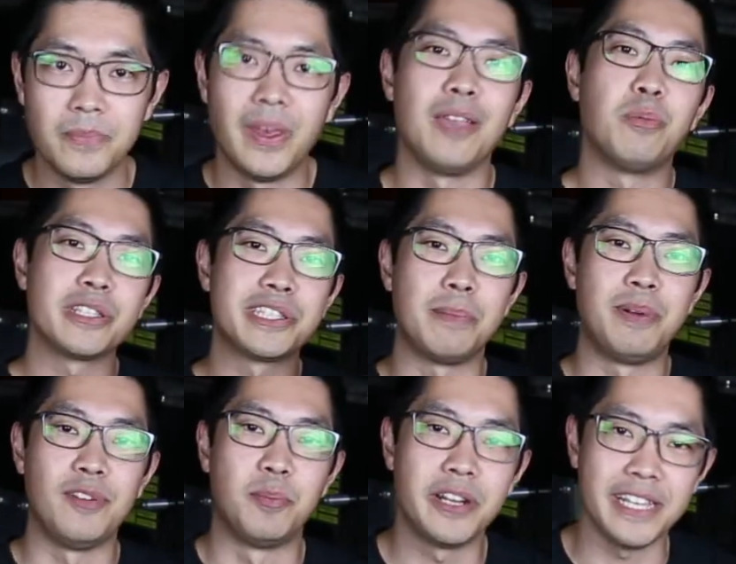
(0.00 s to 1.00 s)
Hey, what's up
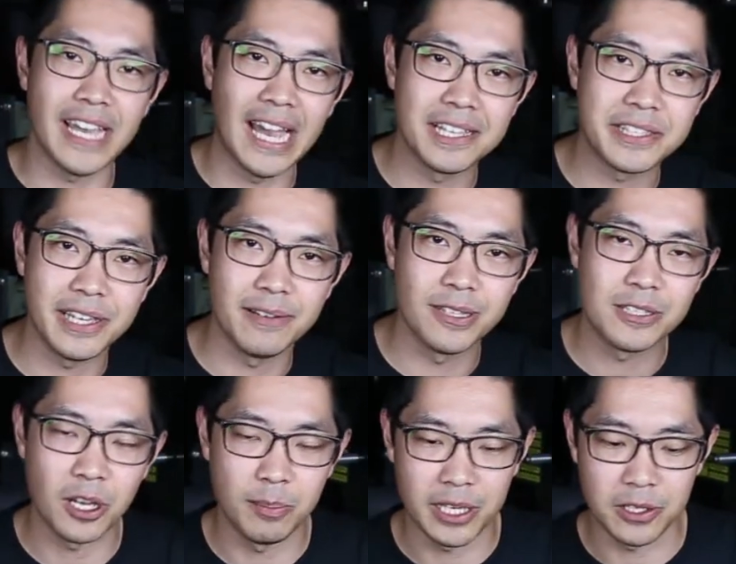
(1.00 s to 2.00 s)
everybody? As here for
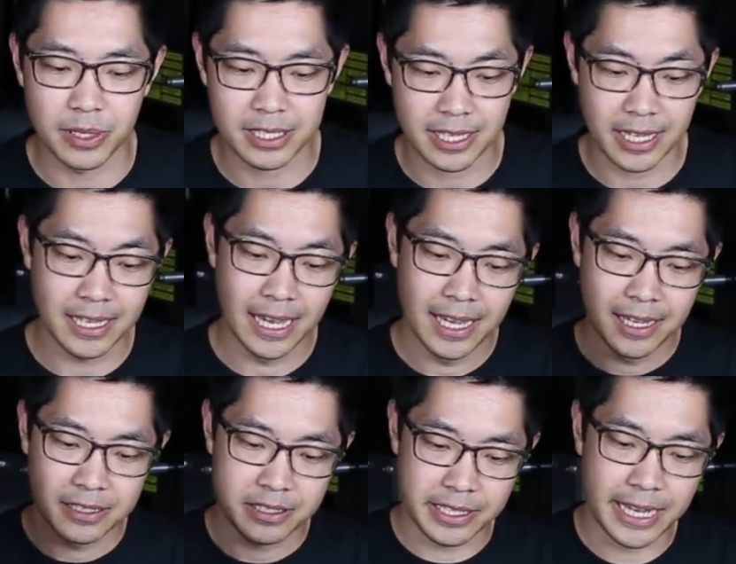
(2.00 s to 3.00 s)
Tomei USA.
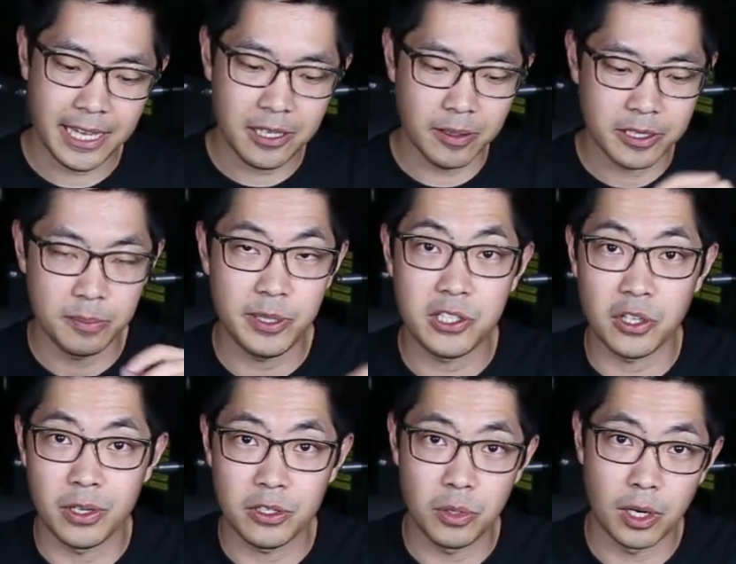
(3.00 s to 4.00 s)
Today I'm going to be
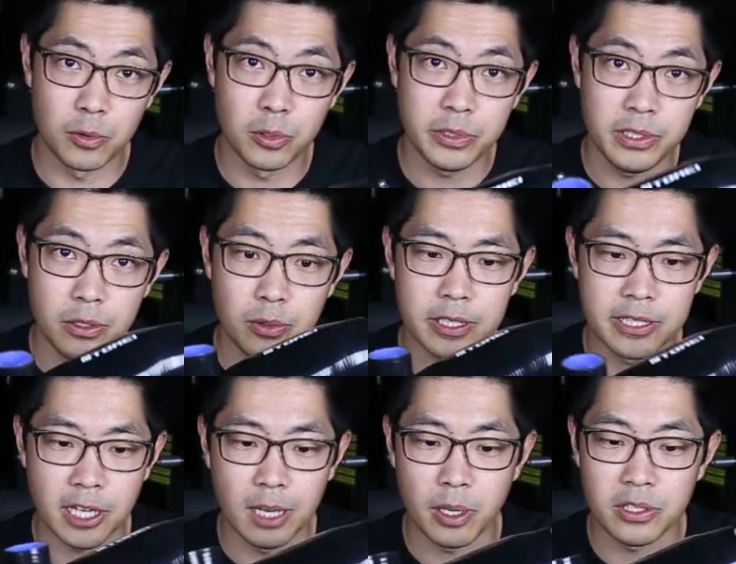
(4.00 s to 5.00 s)
showing you our all new
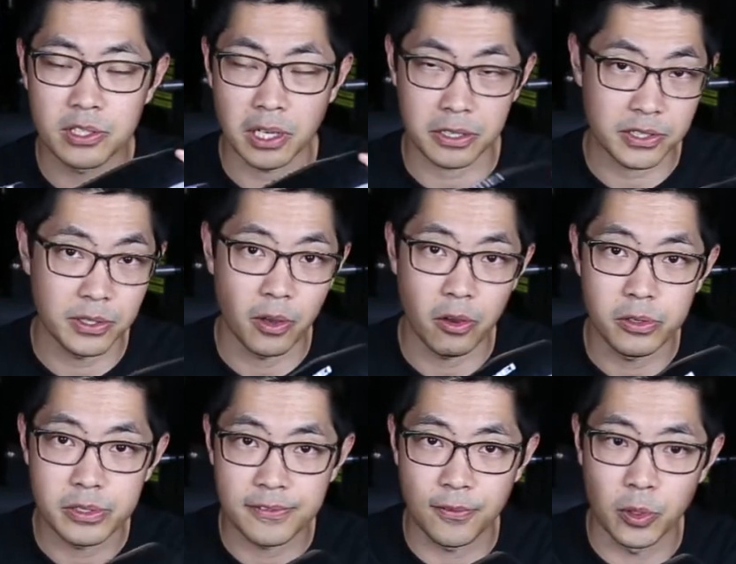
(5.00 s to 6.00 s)
turbo suction
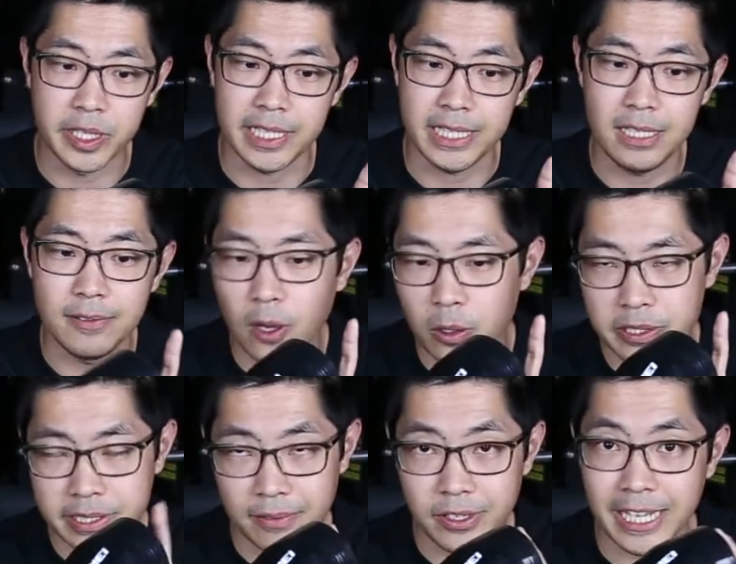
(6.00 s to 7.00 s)
hose for the Evo
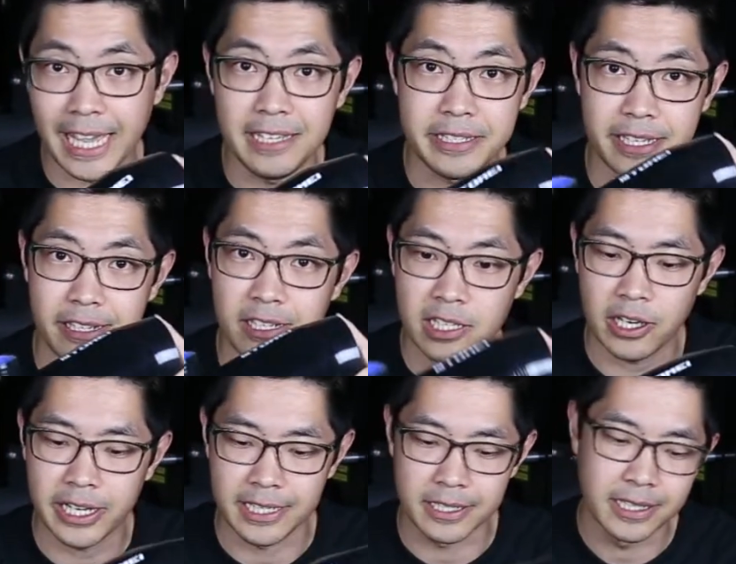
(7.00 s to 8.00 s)
7, 8 and
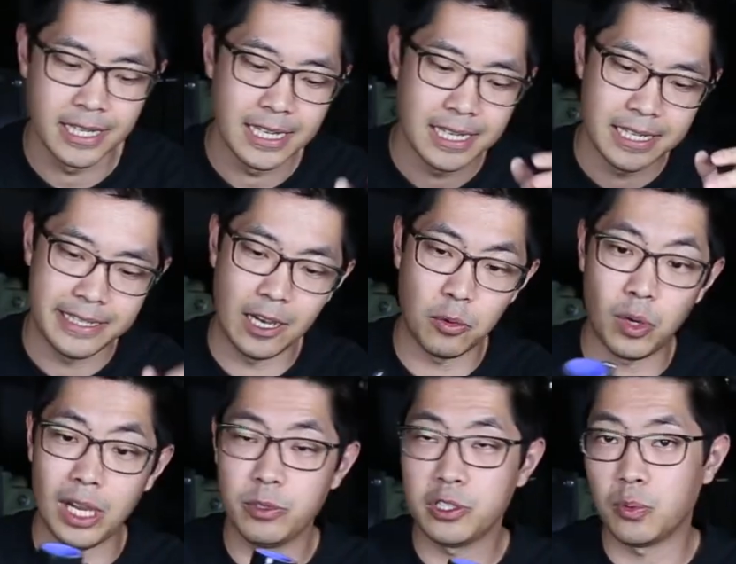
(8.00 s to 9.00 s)
9. Now
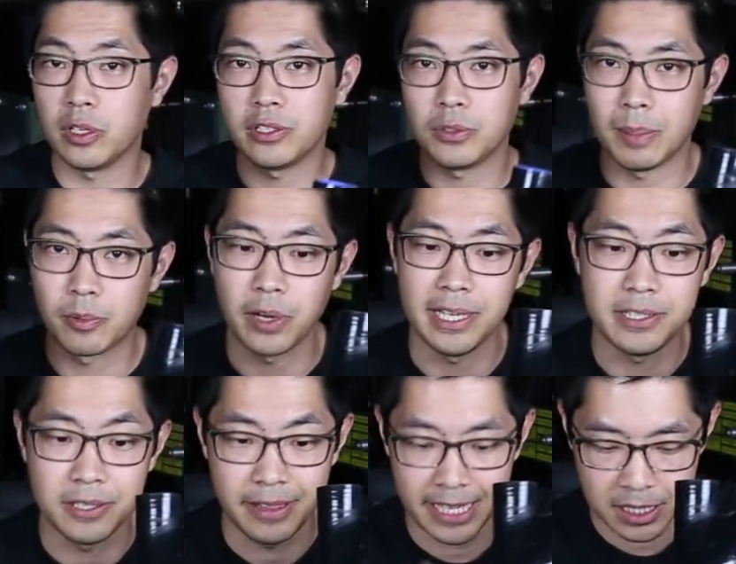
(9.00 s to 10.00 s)
why would you want to upgrade
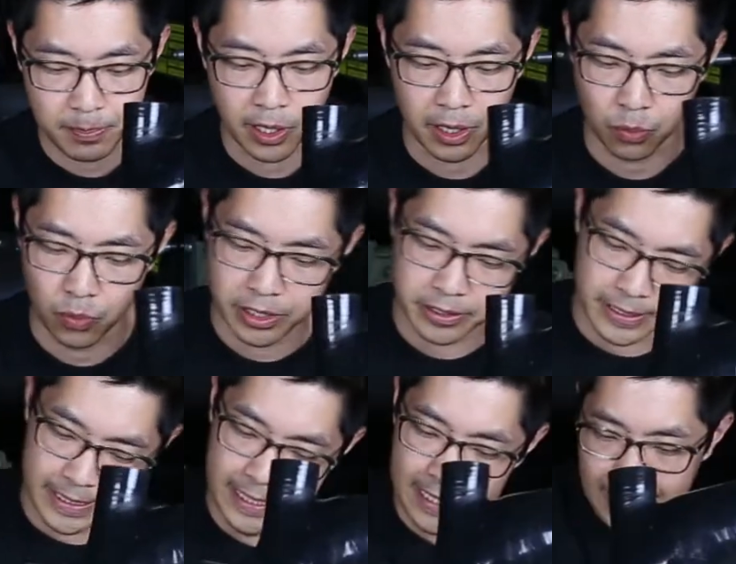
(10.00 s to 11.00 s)
to this part? Well,
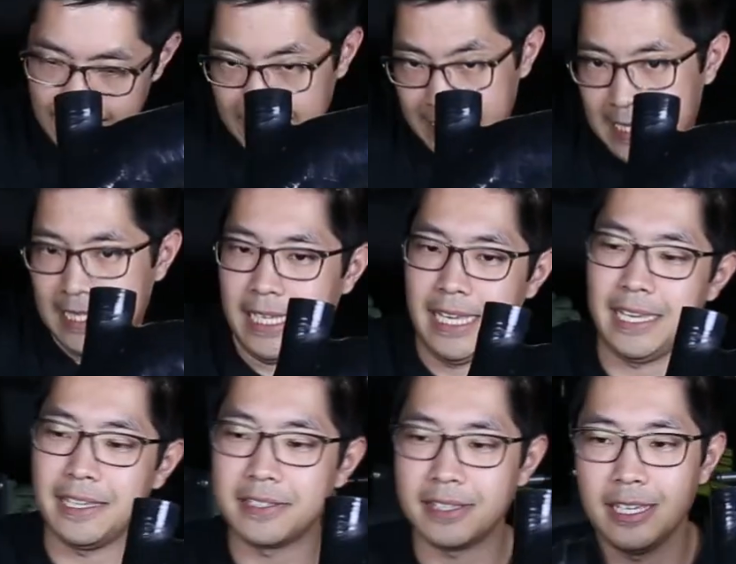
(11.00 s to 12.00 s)

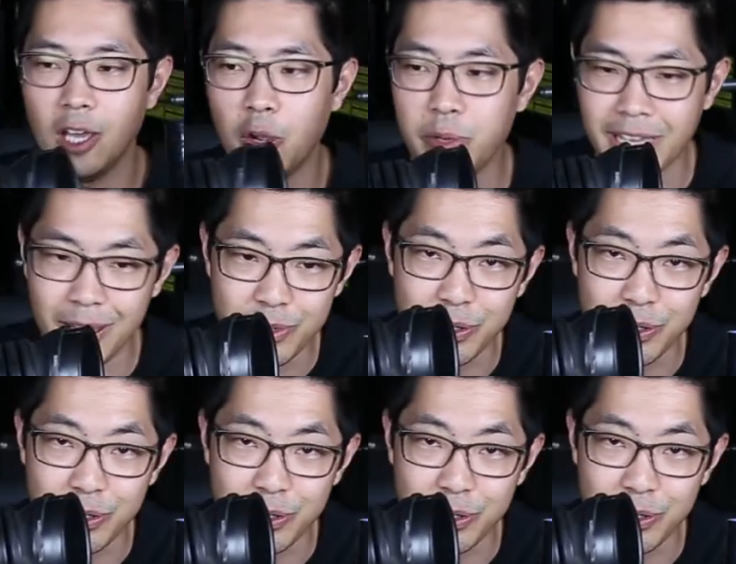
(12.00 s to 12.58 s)
here's the OEM